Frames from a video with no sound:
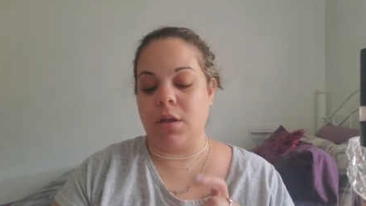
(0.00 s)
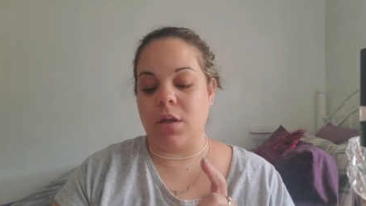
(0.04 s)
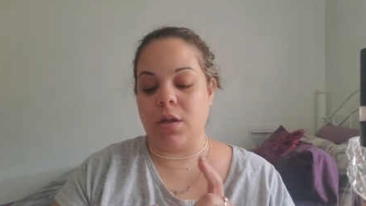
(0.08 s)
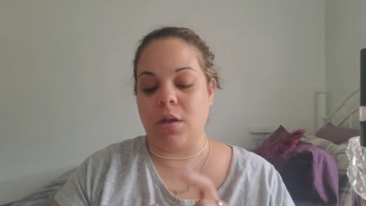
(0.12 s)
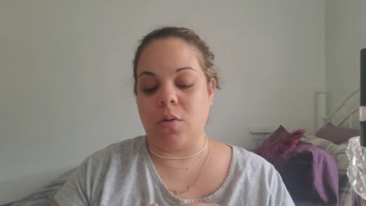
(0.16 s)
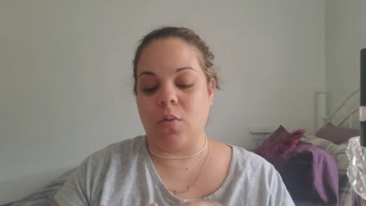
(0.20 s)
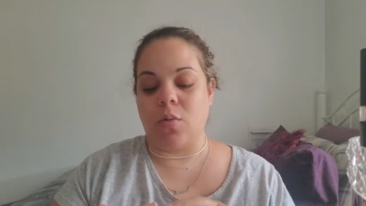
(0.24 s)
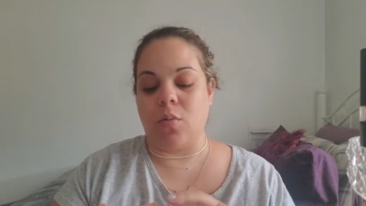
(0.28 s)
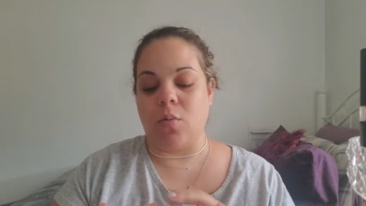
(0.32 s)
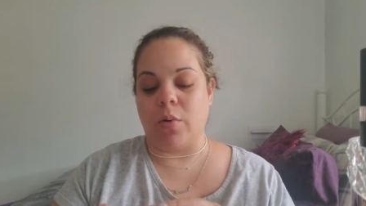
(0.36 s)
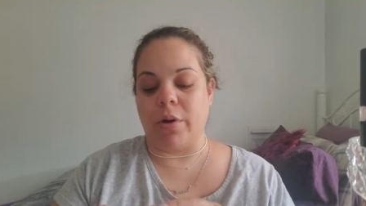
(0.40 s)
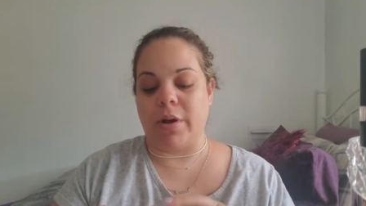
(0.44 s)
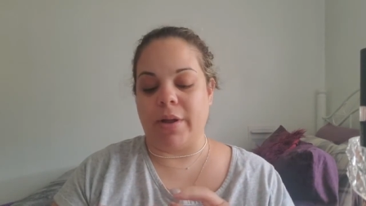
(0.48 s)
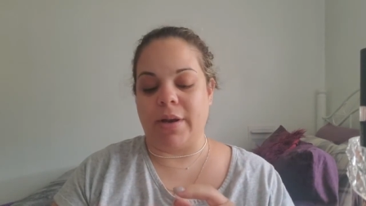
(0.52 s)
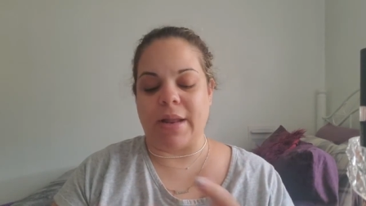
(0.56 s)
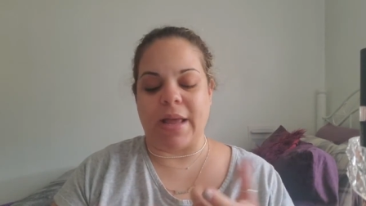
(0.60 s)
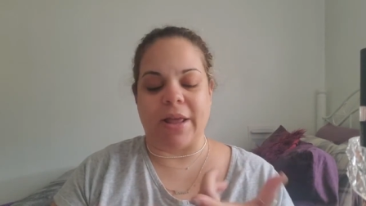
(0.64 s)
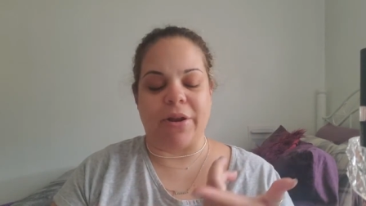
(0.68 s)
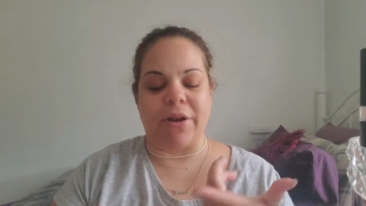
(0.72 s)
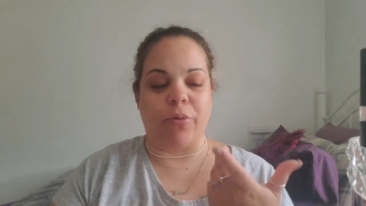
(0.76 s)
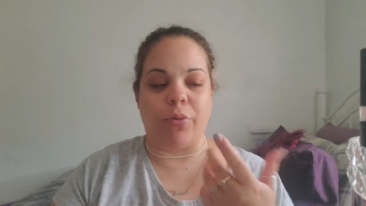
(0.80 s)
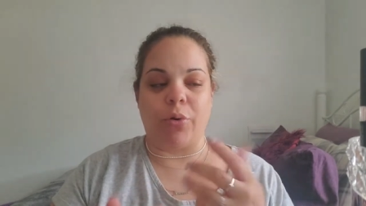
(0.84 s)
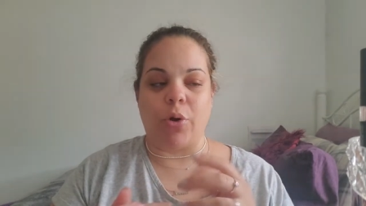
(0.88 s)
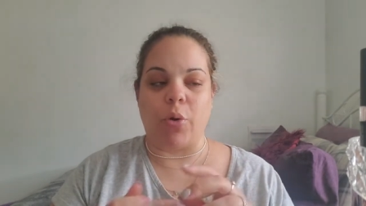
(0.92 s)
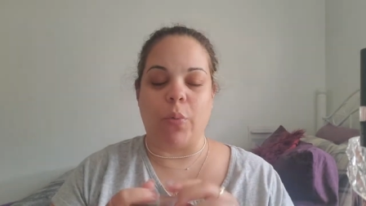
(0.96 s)
one, I
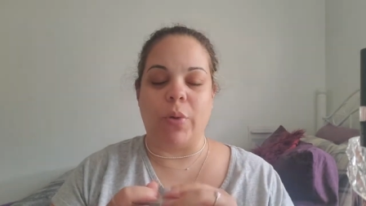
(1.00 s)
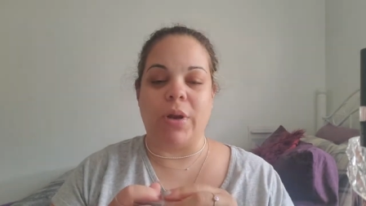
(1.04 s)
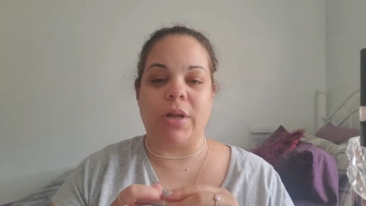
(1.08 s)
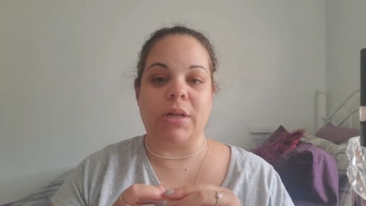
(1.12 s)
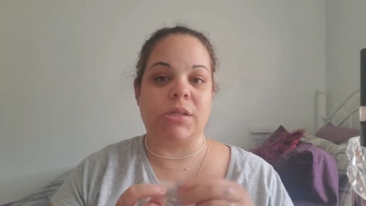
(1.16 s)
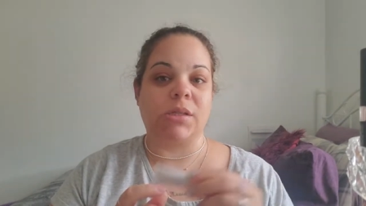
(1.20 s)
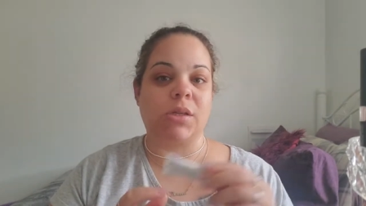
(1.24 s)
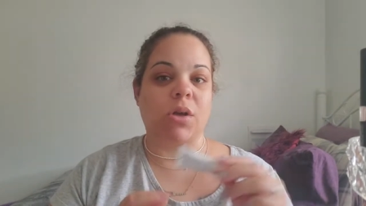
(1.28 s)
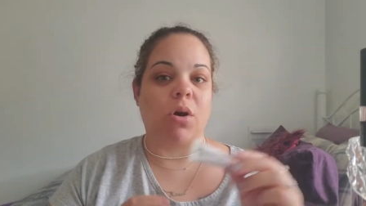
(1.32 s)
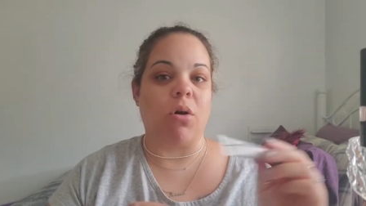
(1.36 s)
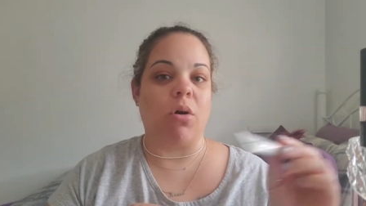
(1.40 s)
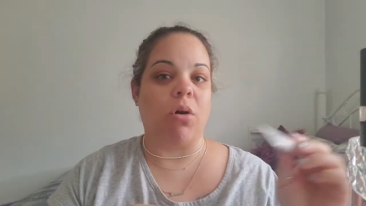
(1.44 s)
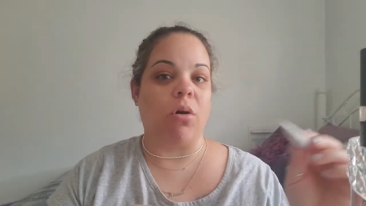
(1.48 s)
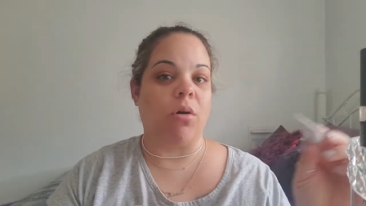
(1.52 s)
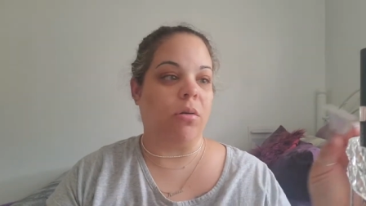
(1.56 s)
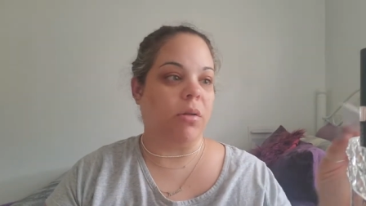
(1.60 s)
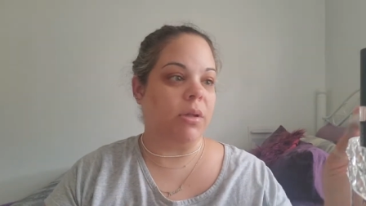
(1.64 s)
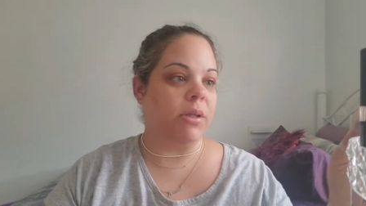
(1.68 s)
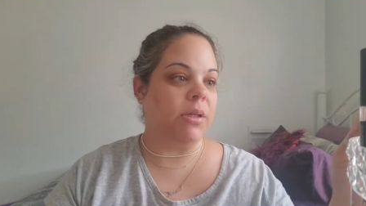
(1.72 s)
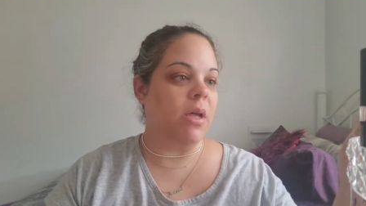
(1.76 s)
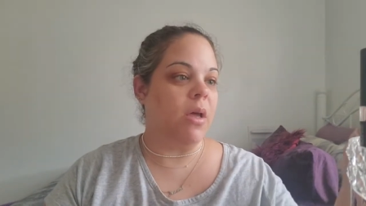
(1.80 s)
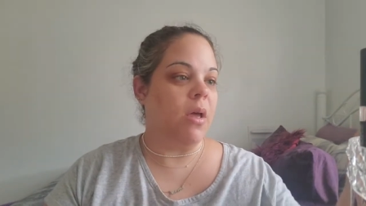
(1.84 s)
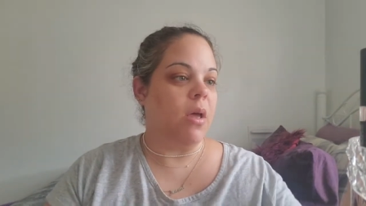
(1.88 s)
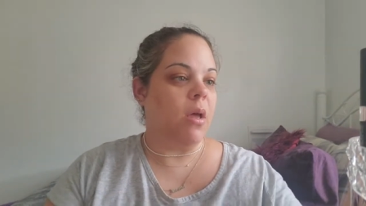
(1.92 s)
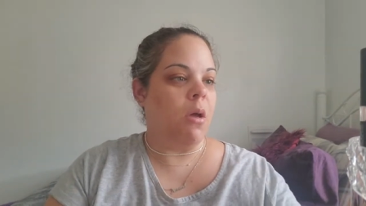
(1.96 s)
don't know what it's called,
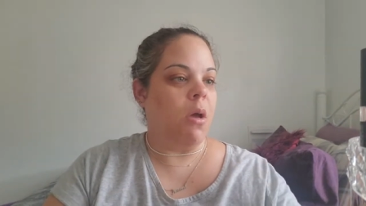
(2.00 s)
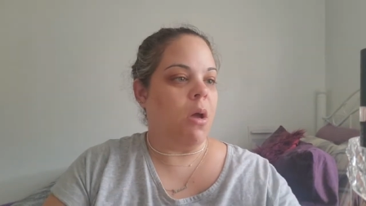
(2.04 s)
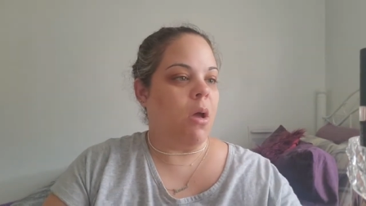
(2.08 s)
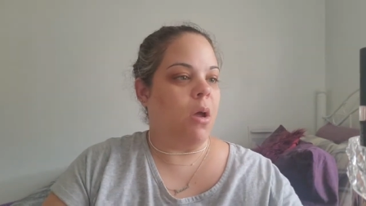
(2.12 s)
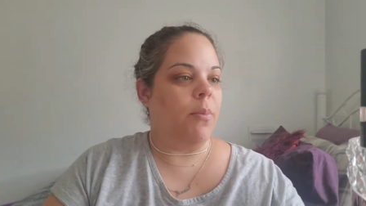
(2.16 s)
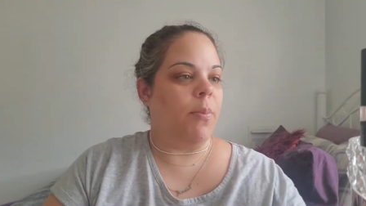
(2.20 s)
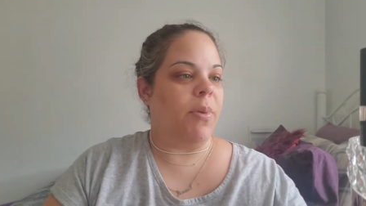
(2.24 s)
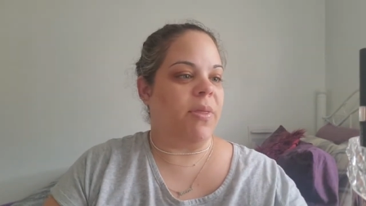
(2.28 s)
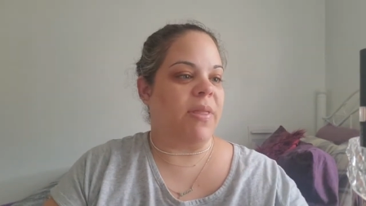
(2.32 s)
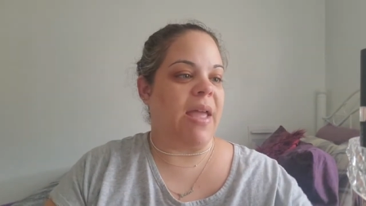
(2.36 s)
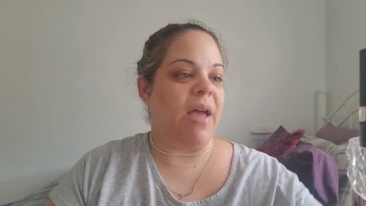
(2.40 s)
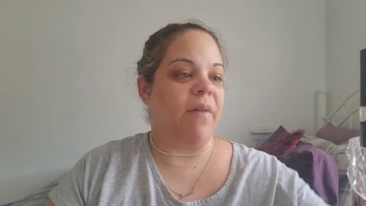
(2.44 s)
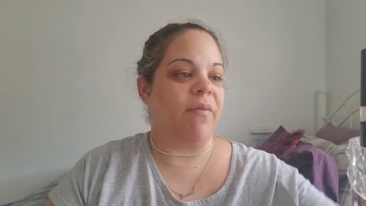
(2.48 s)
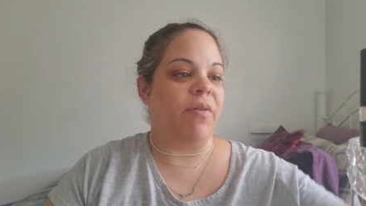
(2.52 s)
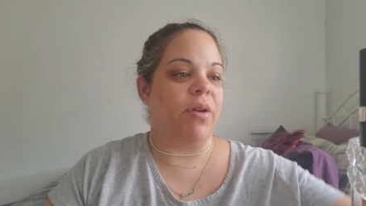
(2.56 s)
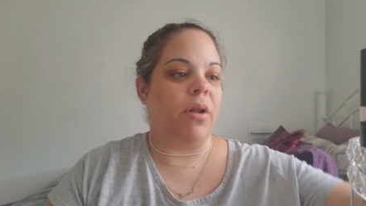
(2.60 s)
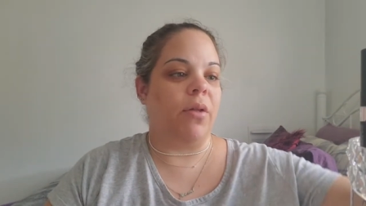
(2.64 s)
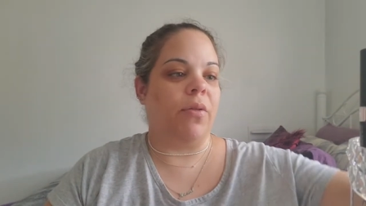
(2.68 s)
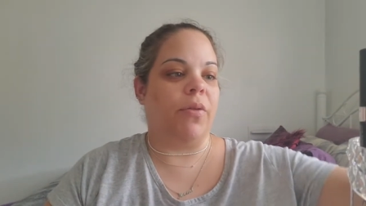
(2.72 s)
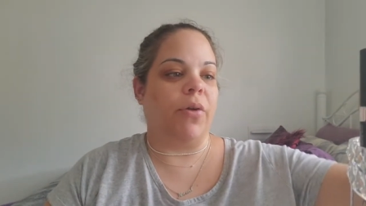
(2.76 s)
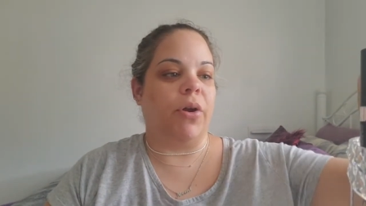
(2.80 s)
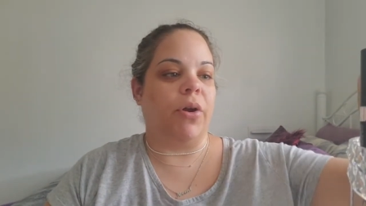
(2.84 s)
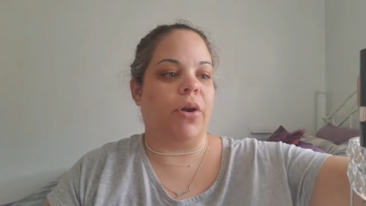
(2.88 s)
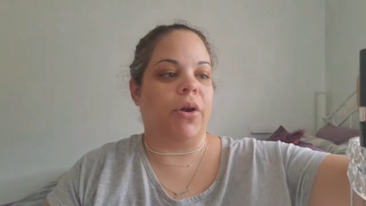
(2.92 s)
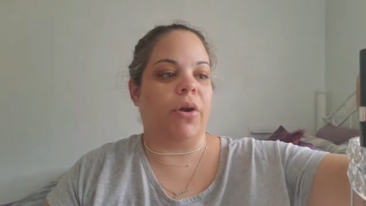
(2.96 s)
but they have
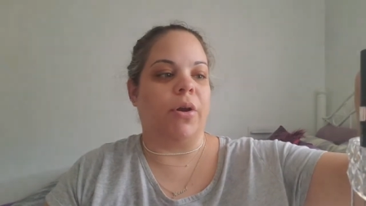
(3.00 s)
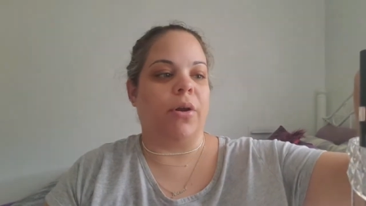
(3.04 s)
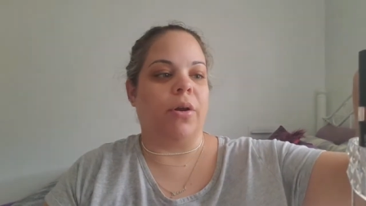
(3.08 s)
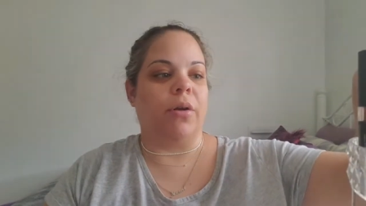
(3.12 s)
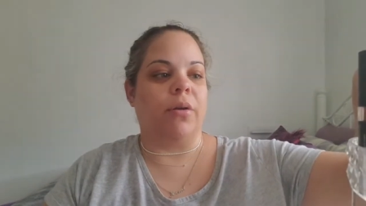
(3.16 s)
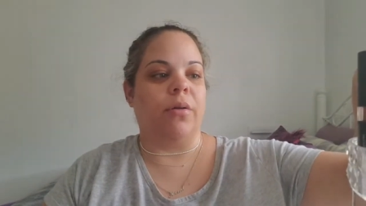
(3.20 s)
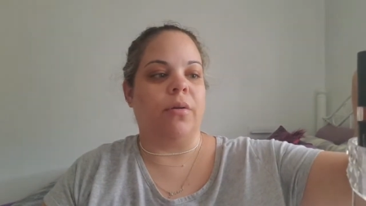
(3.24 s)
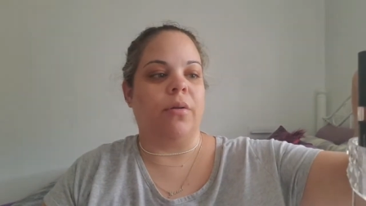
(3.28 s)
another